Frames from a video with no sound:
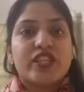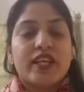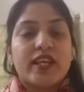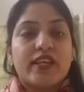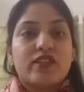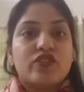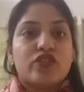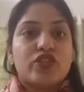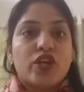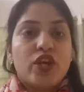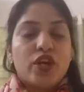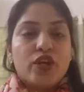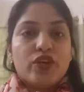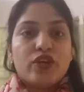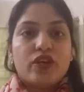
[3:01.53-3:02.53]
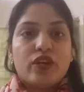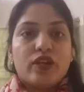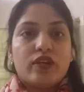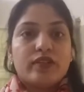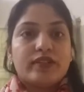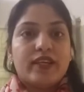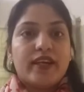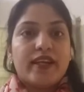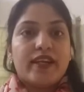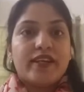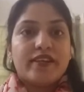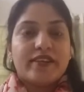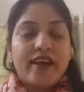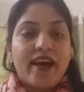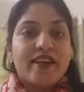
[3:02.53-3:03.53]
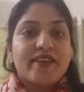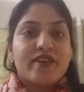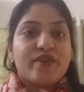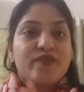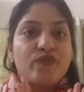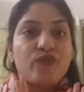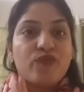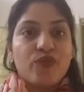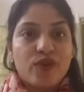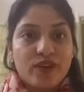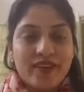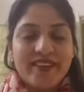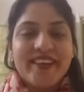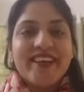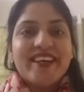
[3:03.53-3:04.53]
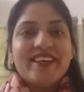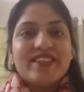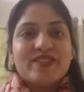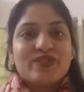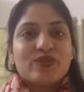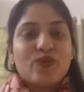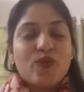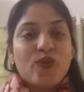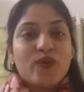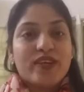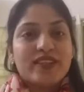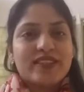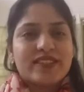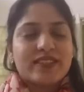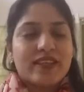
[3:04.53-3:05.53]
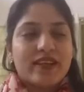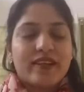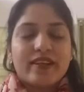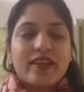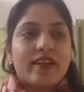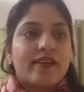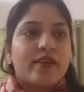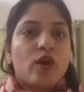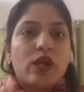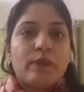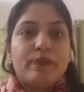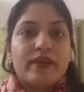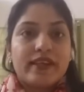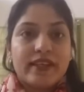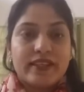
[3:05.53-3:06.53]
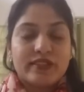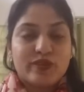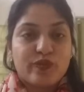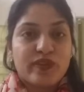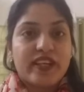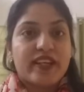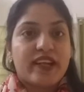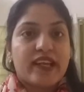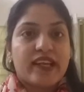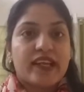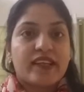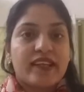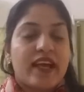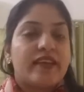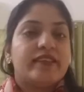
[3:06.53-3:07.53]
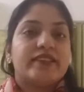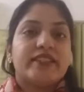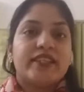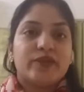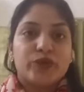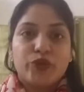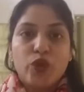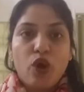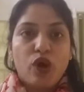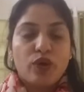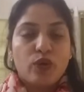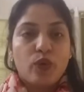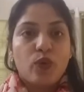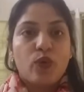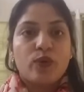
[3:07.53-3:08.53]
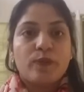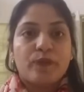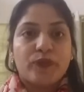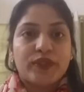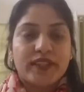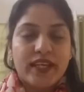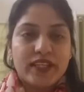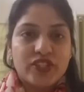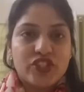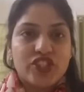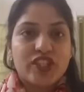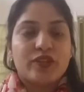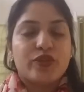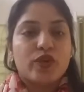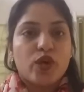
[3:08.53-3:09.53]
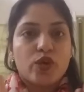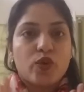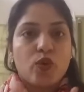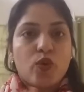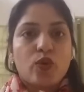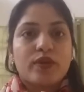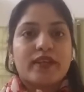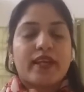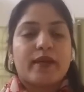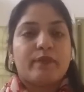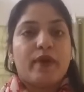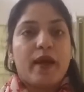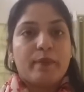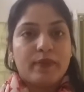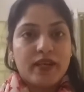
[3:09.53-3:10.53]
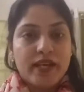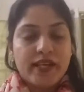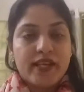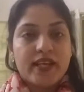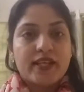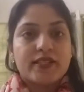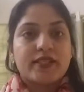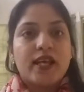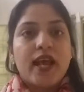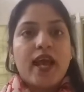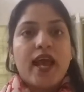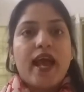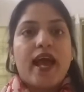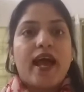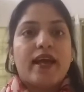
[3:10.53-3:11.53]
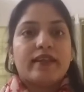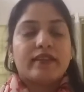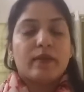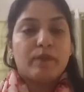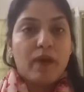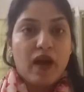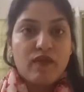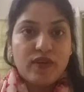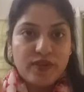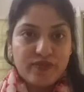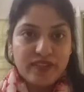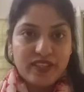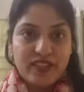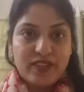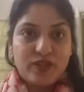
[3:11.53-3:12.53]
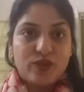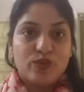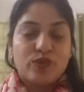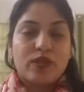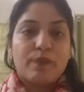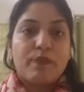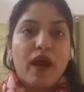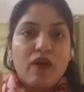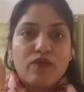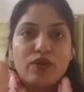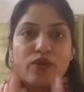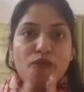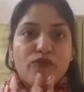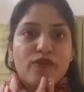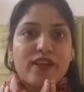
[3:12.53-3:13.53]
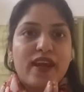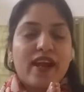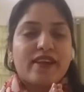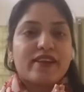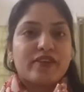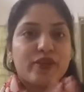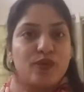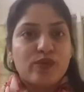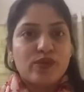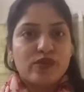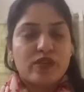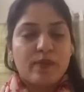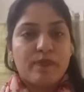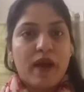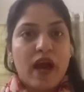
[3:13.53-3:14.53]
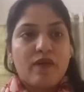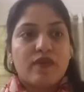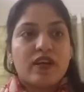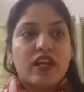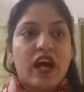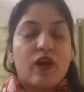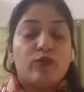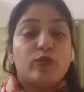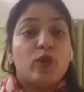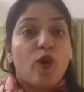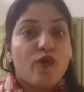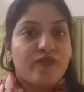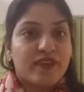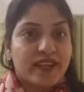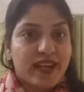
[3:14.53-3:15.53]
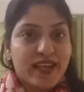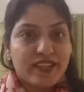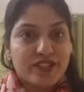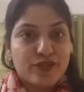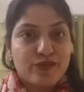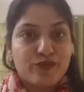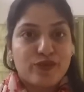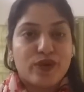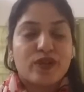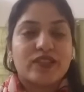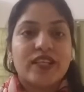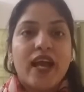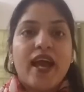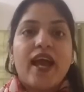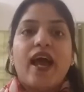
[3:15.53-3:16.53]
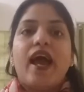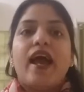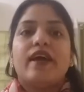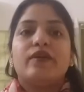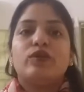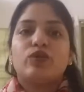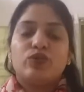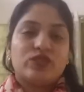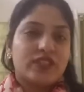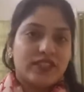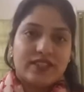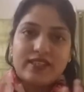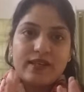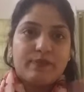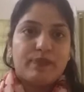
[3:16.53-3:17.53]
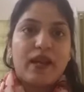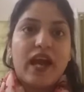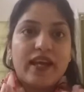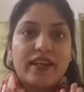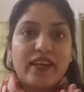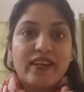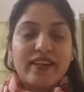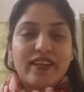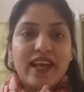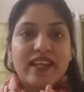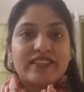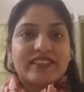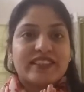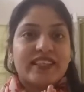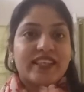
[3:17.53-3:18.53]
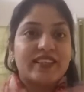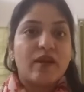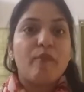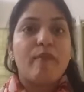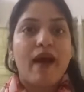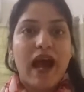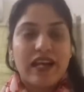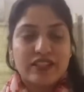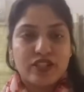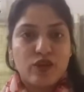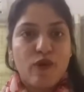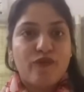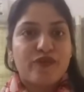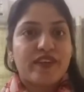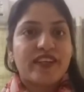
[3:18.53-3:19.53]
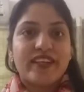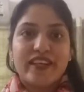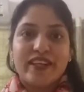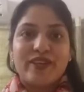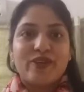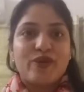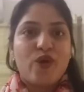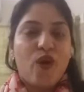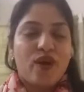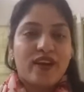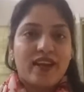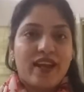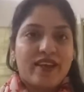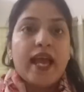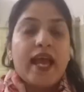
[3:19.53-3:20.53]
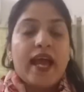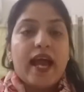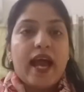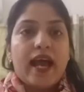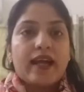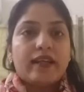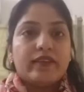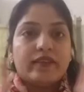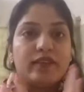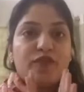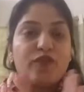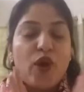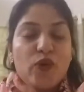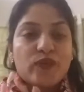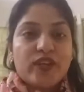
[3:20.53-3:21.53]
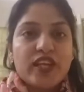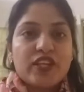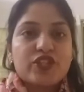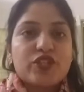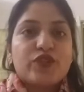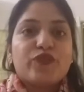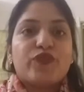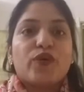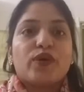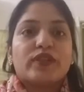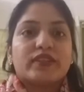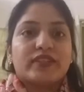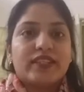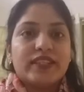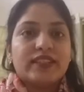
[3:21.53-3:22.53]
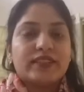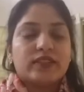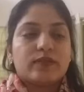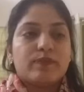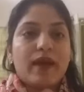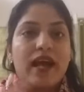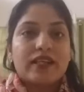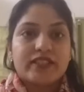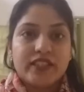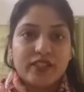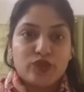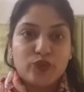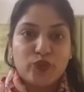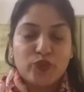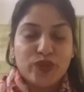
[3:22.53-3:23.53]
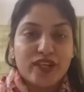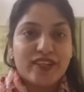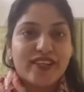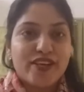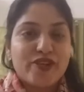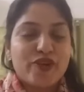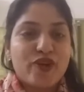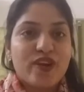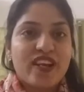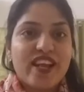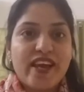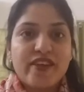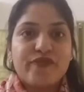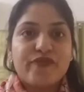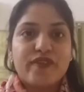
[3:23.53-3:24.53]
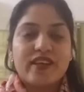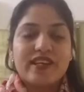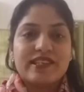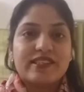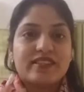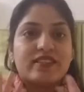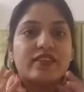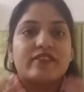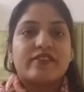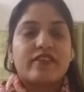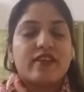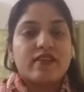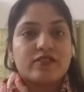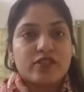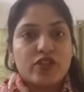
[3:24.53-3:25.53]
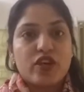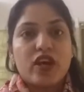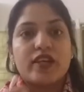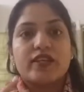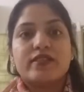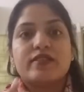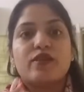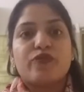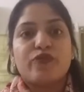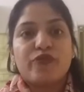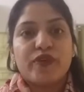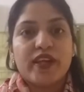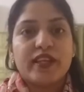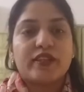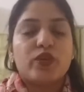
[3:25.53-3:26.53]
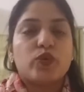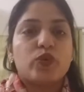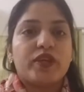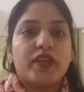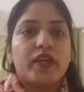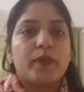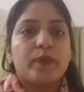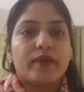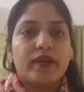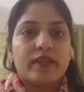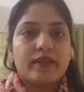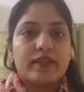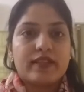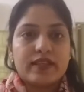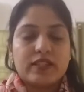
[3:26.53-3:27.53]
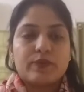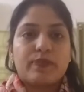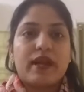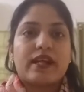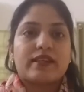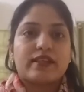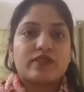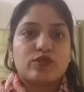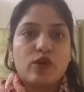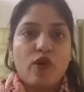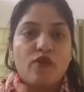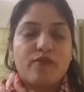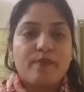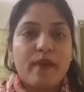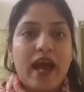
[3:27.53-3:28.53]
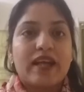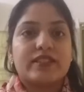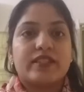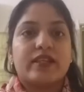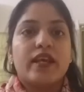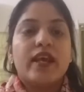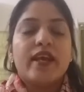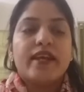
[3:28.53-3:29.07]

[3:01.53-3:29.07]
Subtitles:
change the entire world. So it all begins with recognizing your own potential, your own capabilities and the power within you, the power of gratitude, the power how law of attraction works, and to just apply it and see the magic of it in your life. And the foundation for this magic to work in your life is the trust, is the faith you keep in this practice of magic.